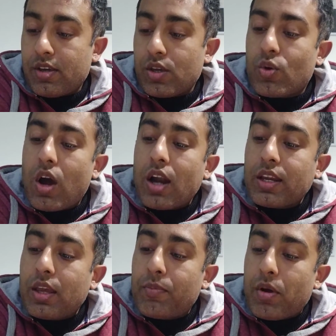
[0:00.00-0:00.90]
You
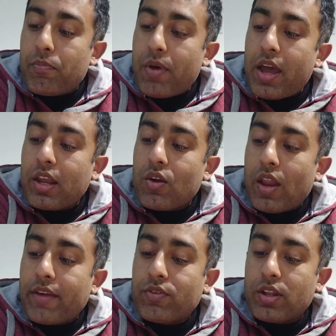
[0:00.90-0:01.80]
can't keep comparing your
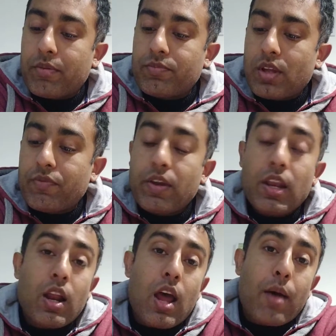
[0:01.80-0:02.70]
life to them and
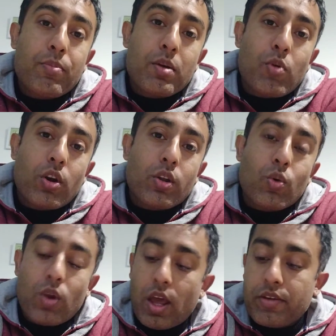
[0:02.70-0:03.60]
feel unhappy about your
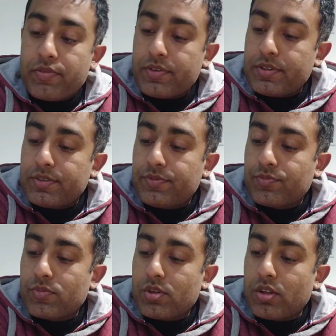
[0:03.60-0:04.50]
own life.
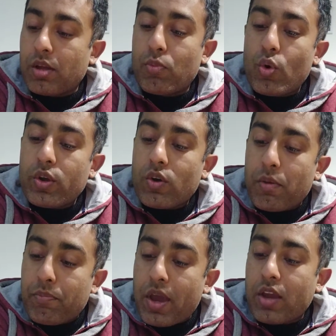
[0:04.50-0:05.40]
The more you
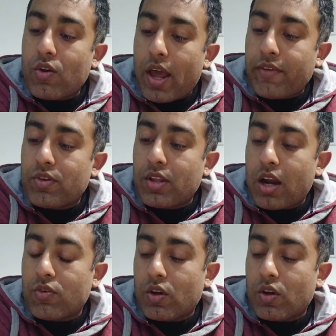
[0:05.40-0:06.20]
compare your life to that of